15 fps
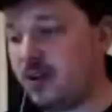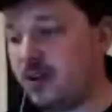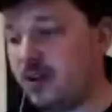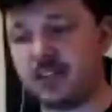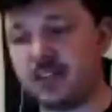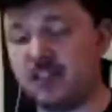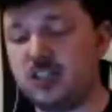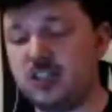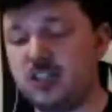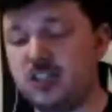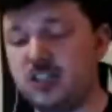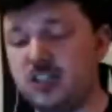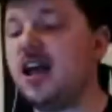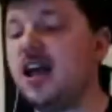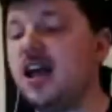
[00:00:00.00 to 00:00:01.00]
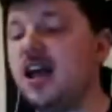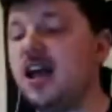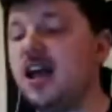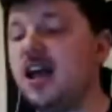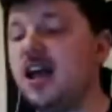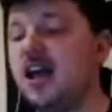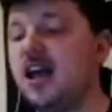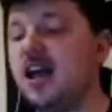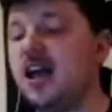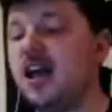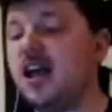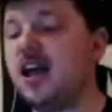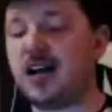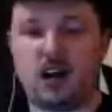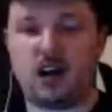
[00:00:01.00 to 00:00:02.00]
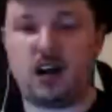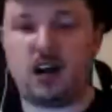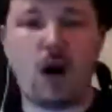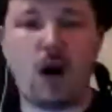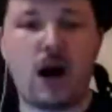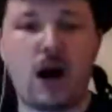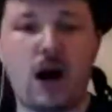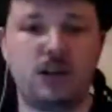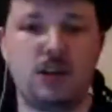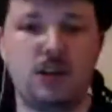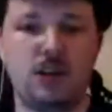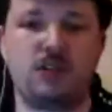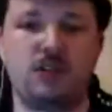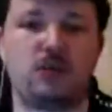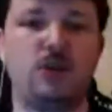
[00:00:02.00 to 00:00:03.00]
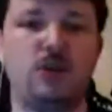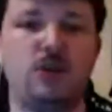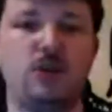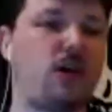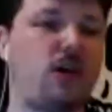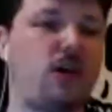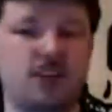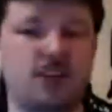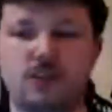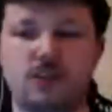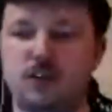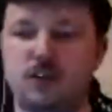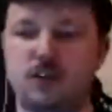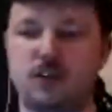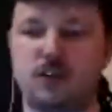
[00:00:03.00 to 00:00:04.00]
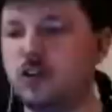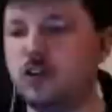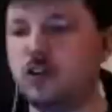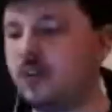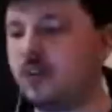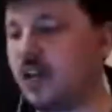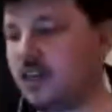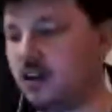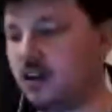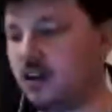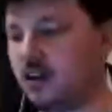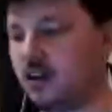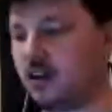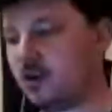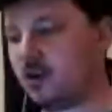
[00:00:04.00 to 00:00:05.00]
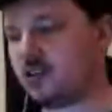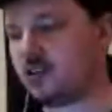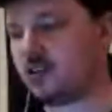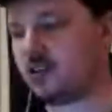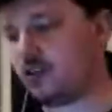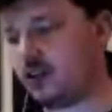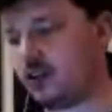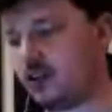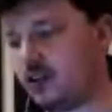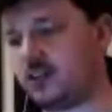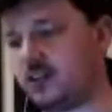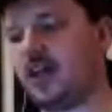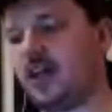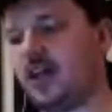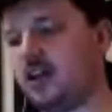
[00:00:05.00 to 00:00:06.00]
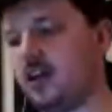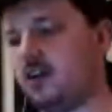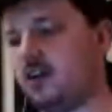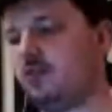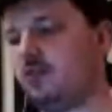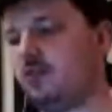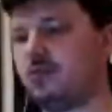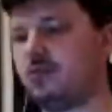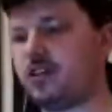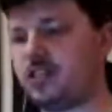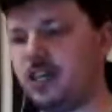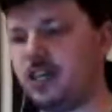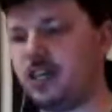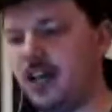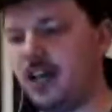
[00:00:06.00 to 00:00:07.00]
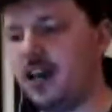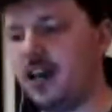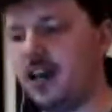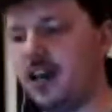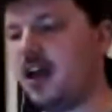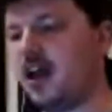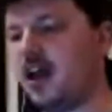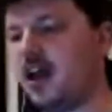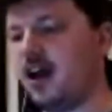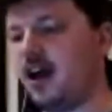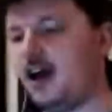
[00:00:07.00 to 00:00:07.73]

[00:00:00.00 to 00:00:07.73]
and you guys getting in the chat and you guys watching the rebroadcast on YouTube. Thank y'all very much for joining us tonight. I really appreciate